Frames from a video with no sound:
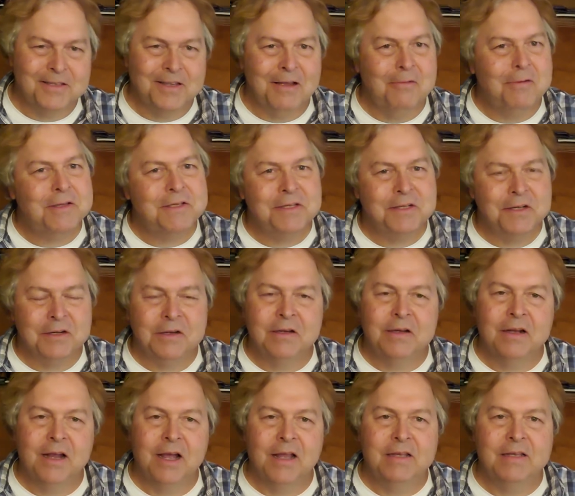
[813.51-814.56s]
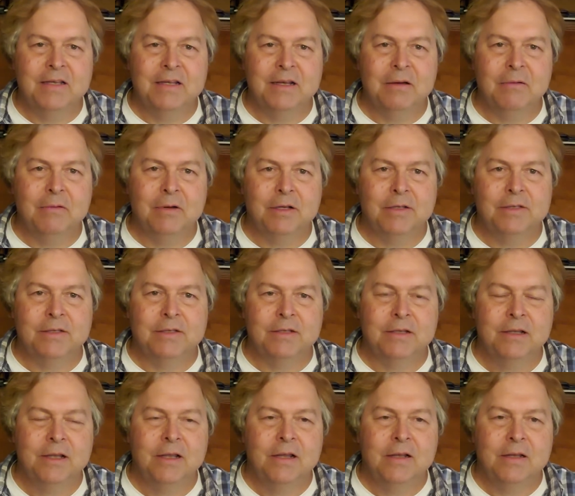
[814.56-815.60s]
That wasn't a good idea, was it,
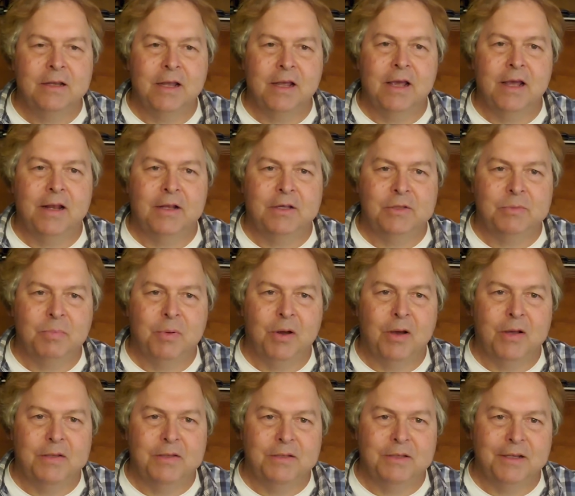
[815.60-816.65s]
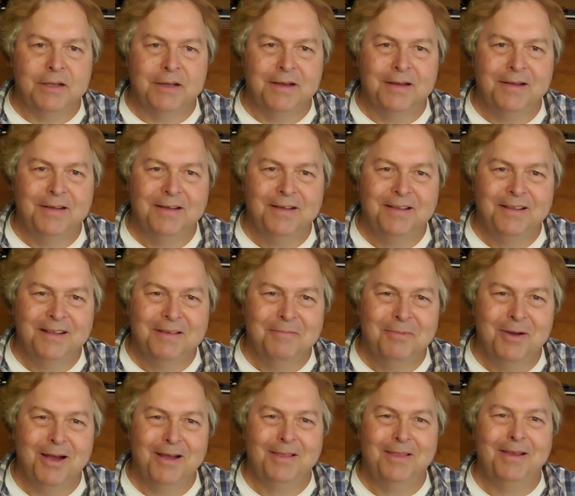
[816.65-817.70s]
to annex Bosnia
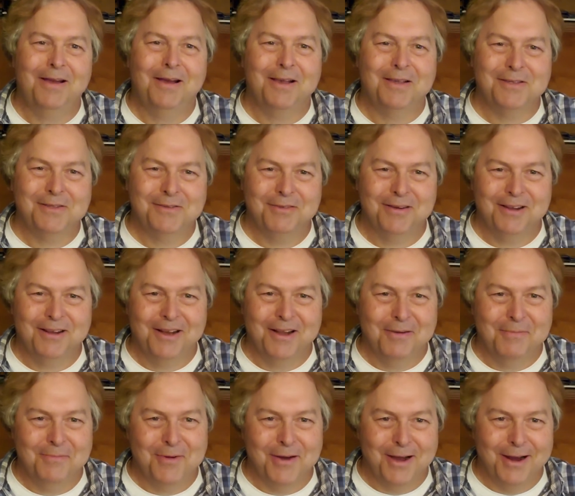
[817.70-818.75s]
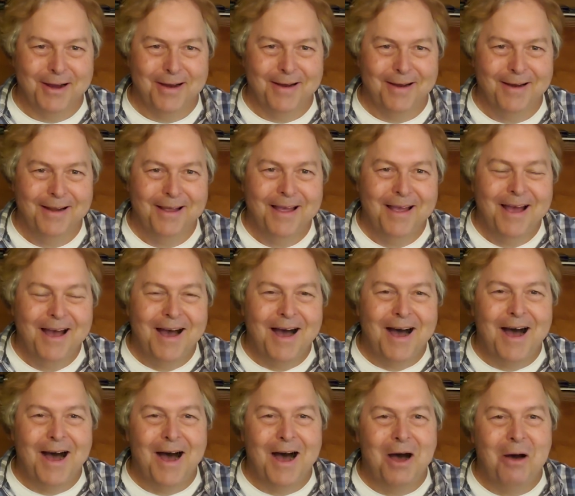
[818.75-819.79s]
by the Austrian Empire?
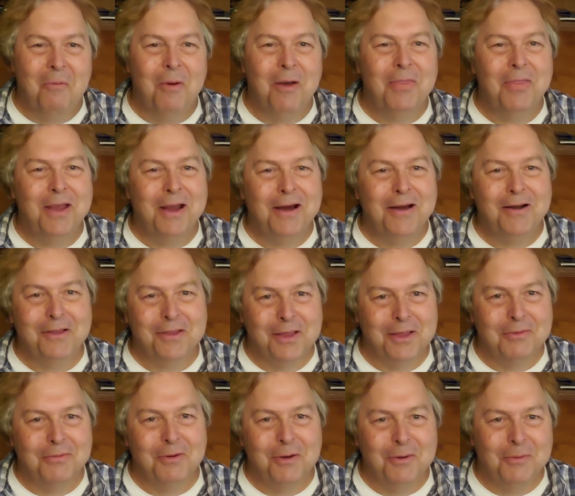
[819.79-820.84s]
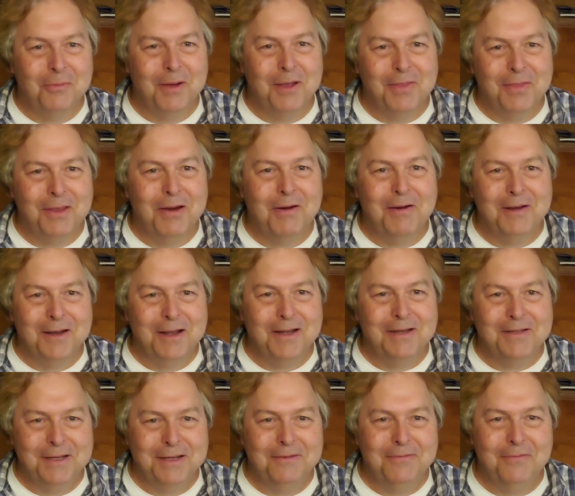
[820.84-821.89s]
When the heir to the throne went there in
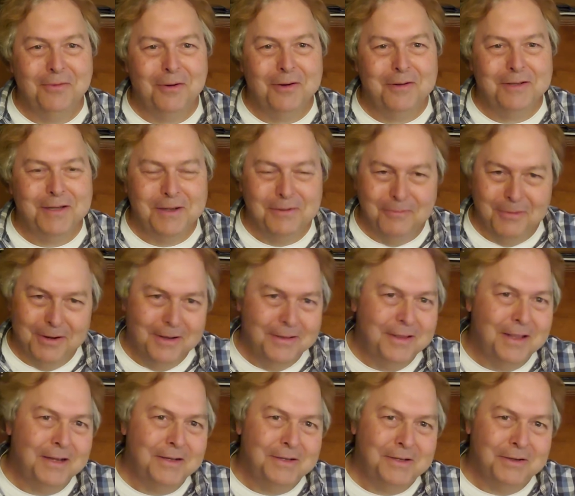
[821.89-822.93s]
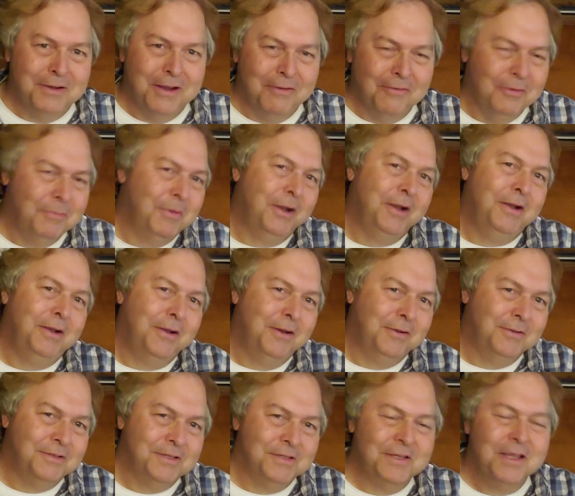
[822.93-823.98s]
1914, what did they do? Everybody
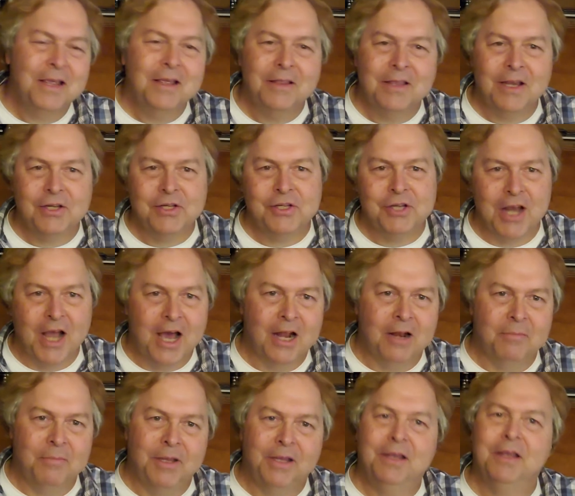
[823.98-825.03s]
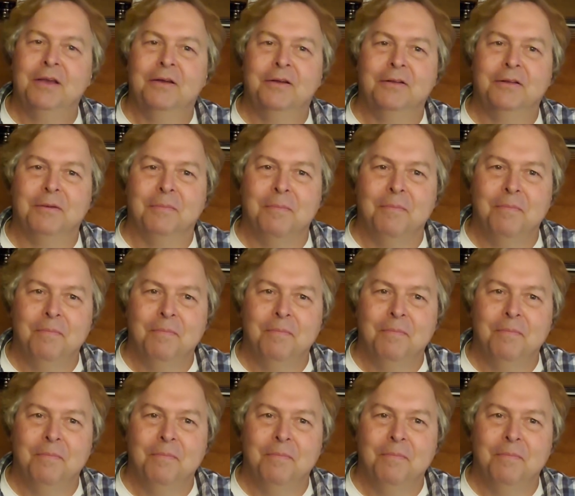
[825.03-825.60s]
knows this. They shot him. They killed him.